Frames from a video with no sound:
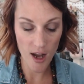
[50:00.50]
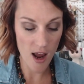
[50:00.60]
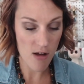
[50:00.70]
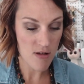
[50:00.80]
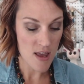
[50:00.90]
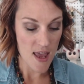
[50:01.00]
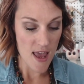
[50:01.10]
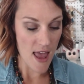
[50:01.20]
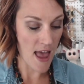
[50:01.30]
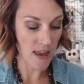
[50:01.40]
now,
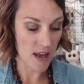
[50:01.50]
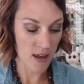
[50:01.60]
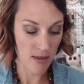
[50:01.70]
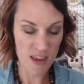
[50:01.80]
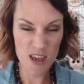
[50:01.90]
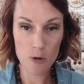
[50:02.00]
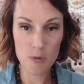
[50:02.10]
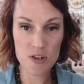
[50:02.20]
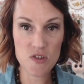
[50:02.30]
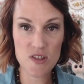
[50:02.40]
and I think it'll
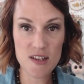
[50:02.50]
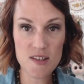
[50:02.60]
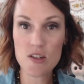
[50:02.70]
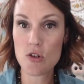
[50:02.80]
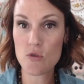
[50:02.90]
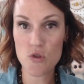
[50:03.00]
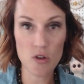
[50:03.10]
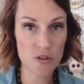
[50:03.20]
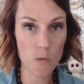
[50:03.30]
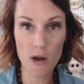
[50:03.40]
be just nice and
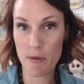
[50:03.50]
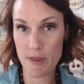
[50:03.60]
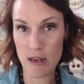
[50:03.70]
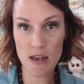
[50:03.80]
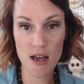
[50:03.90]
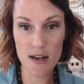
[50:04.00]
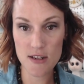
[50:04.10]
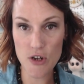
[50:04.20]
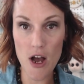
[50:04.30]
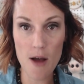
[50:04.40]
neutral to wear with any kind
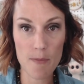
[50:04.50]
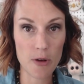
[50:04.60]
of top.